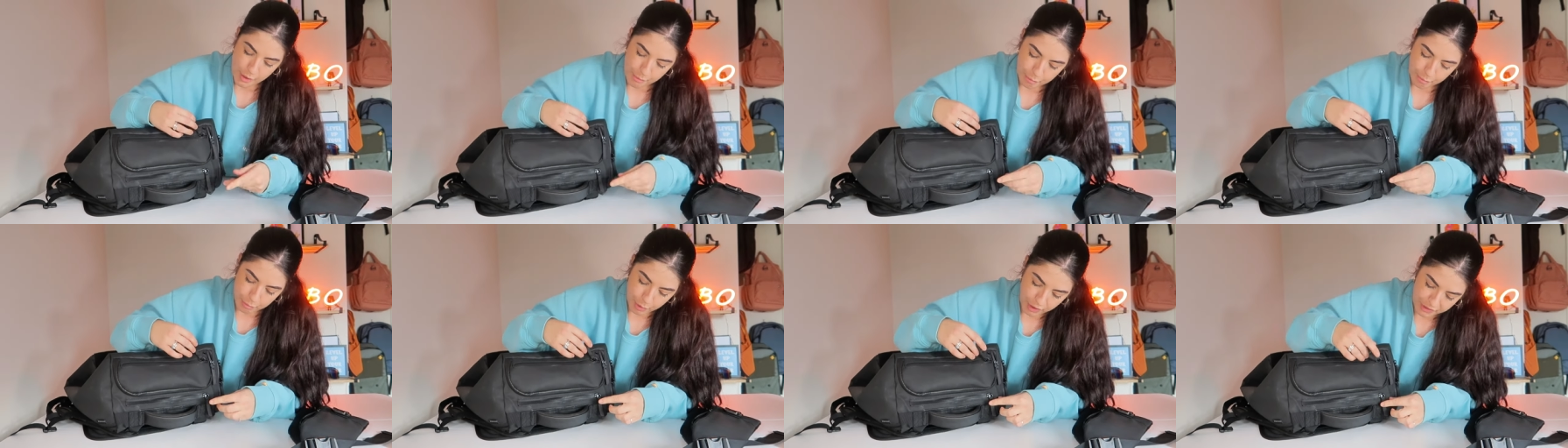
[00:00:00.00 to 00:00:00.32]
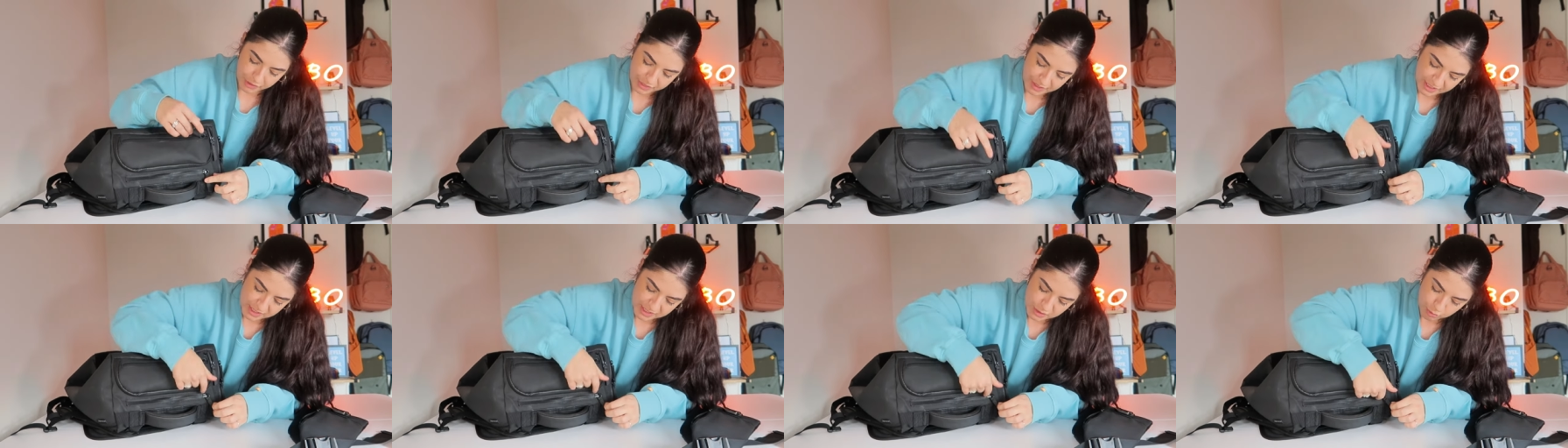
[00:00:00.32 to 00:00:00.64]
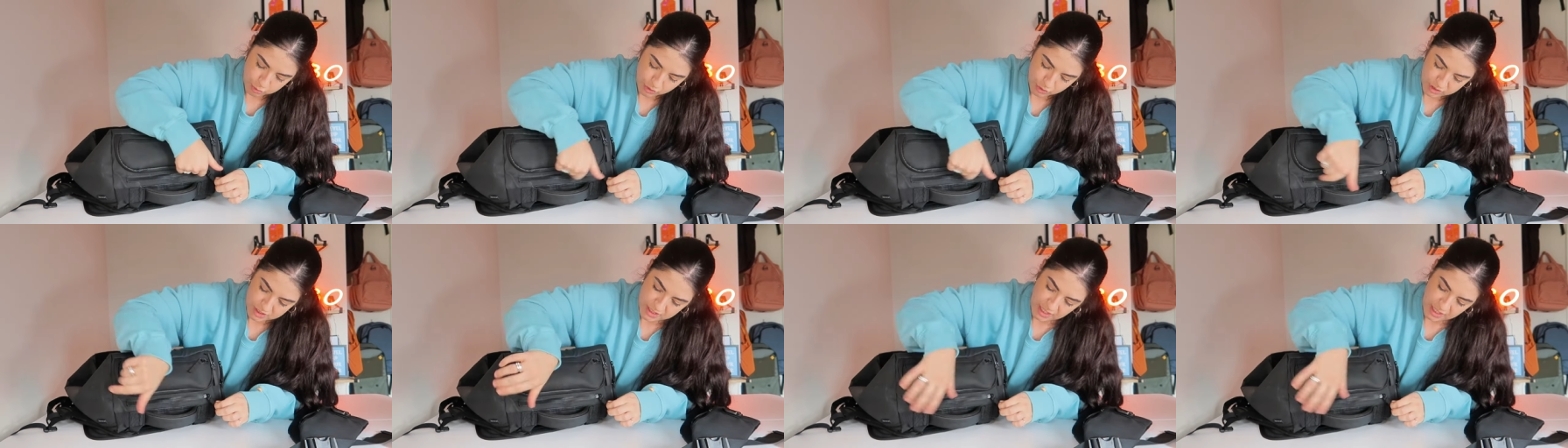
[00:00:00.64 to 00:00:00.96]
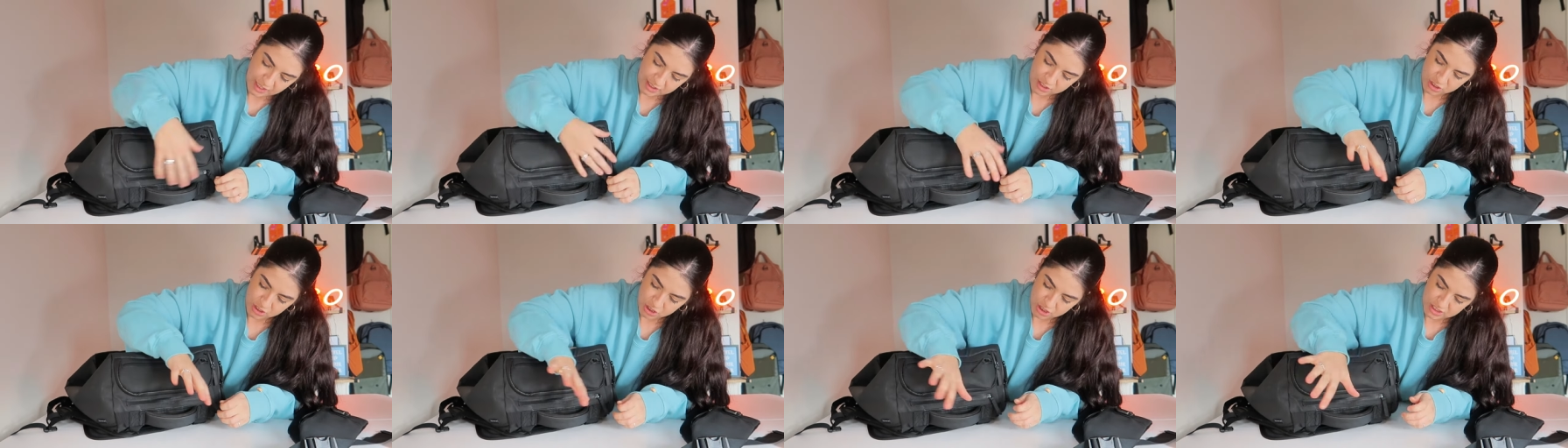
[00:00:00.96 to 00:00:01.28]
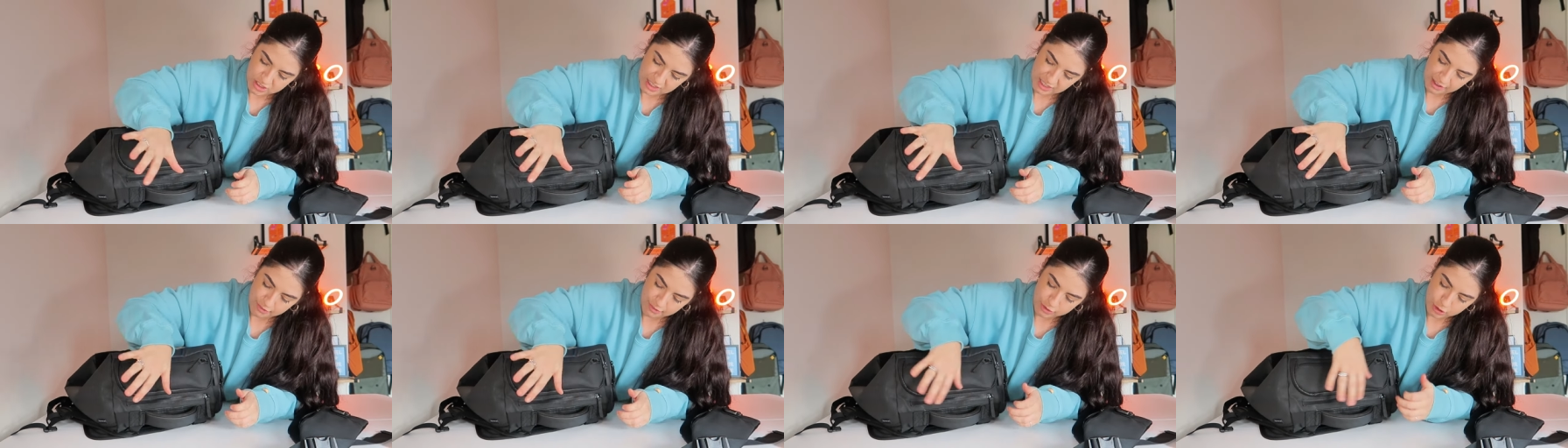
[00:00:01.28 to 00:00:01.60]
but this one's kind of just
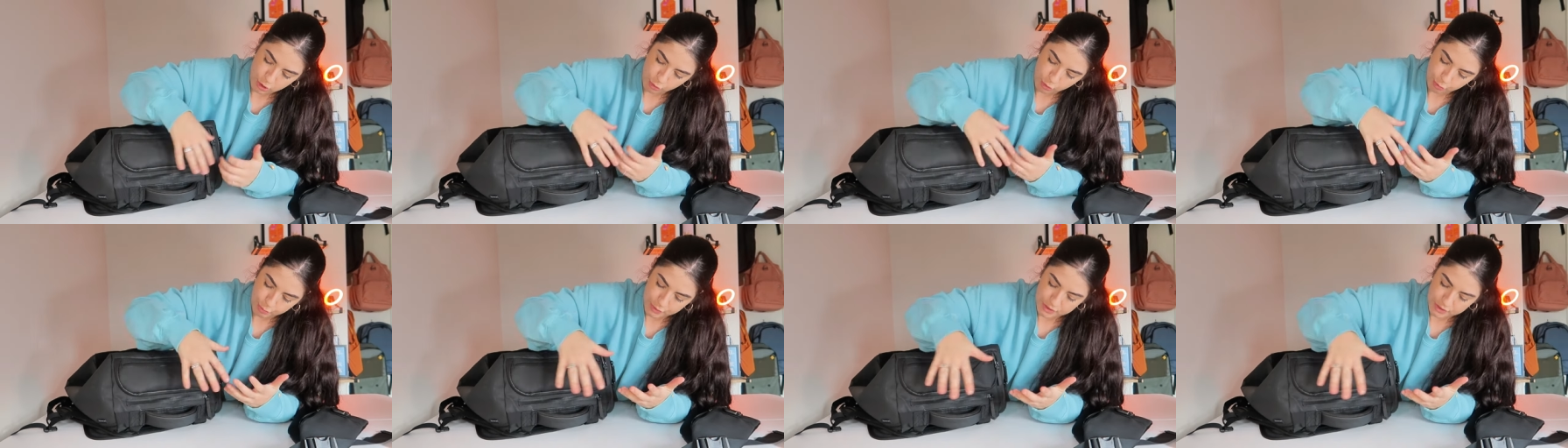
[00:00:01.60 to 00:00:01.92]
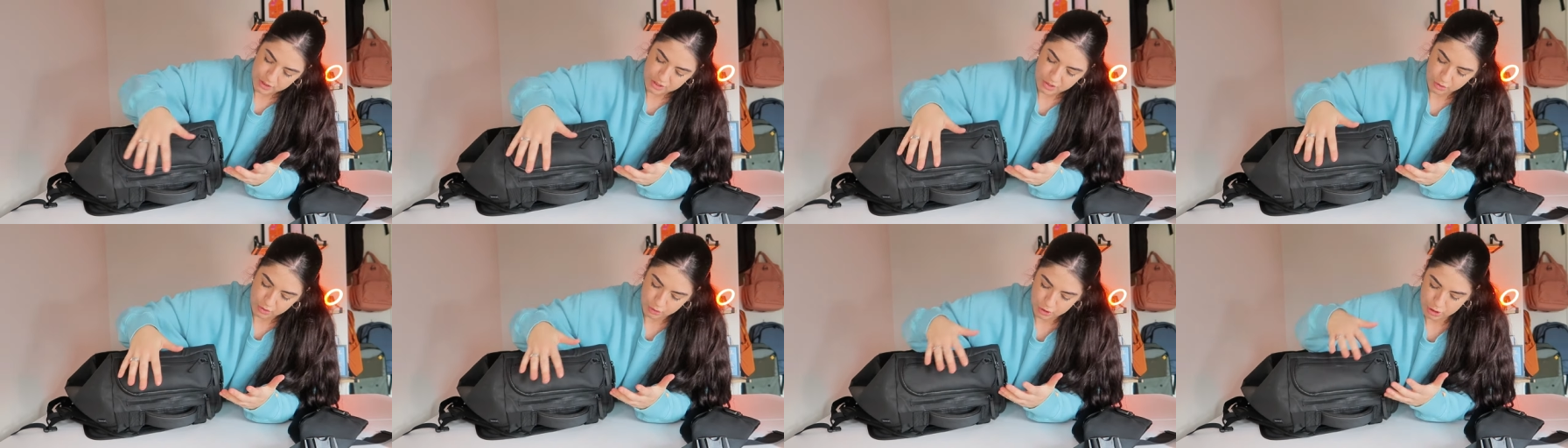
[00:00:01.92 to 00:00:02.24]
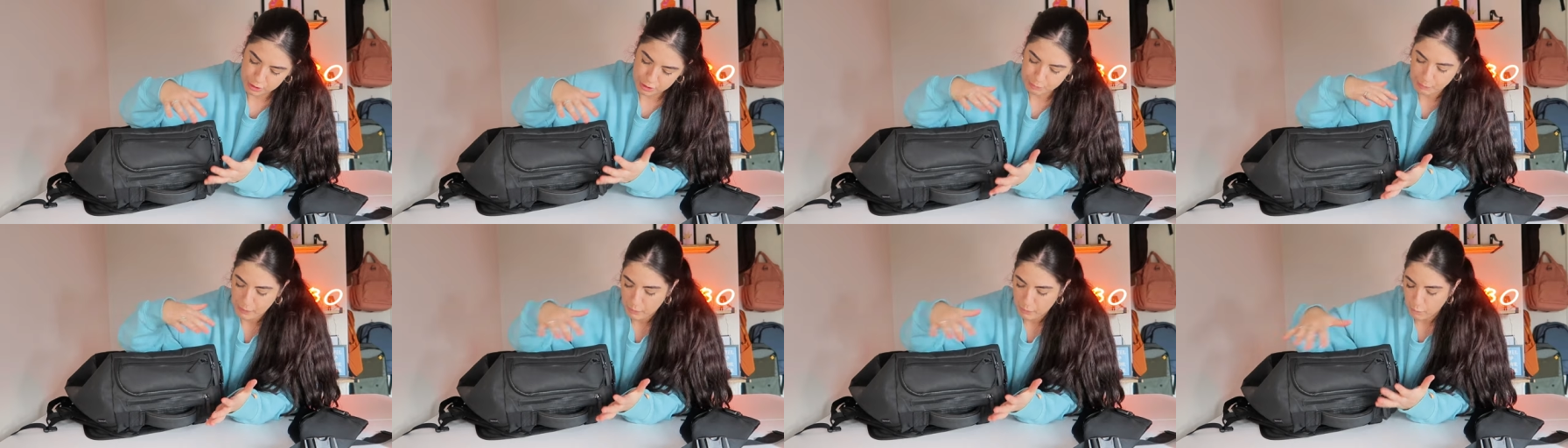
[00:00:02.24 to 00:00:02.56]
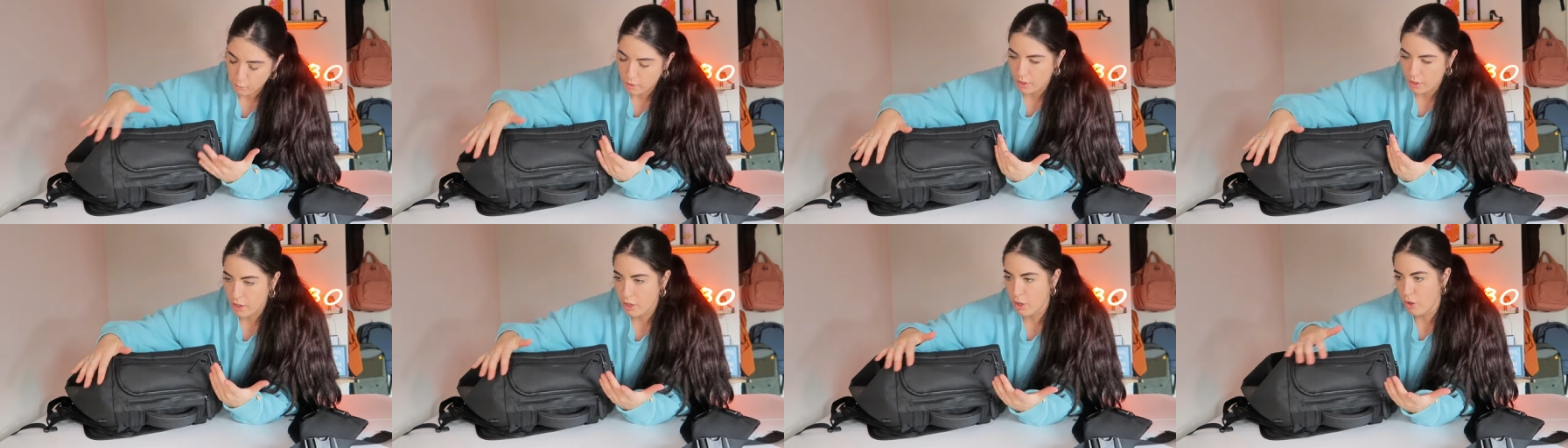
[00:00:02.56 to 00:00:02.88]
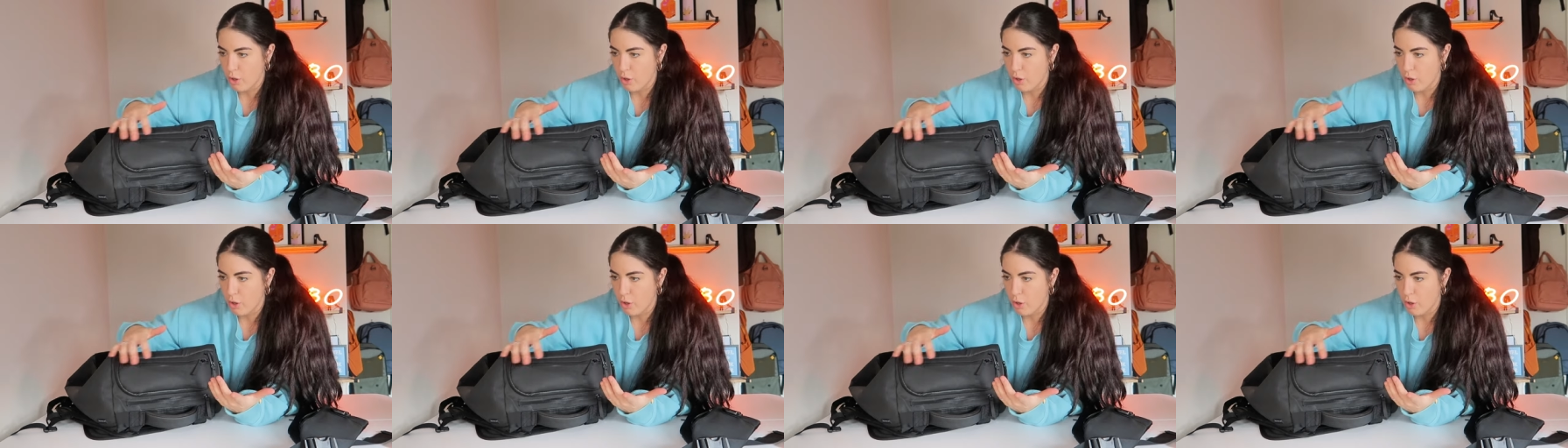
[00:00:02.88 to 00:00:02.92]
left open so just be aware